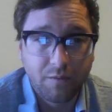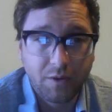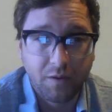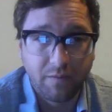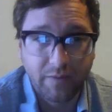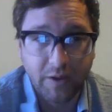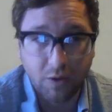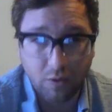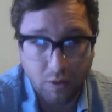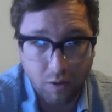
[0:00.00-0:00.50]
You
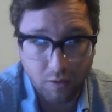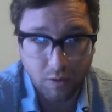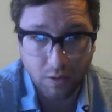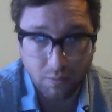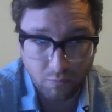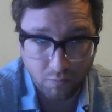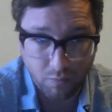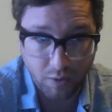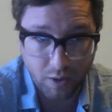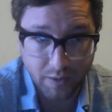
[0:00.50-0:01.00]
felt all
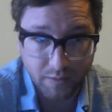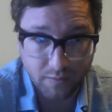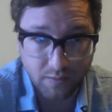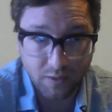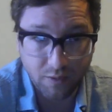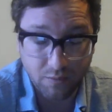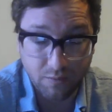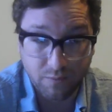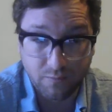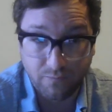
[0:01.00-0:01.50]
at once,
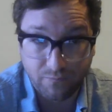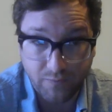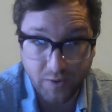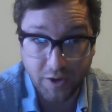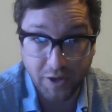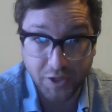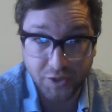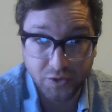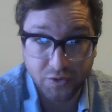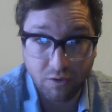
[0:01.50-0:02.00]
and it was
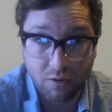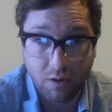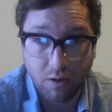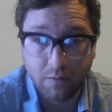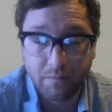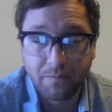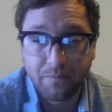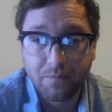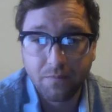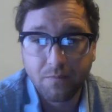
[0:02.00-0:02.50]
very
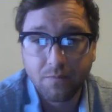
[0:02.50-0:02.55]
strong.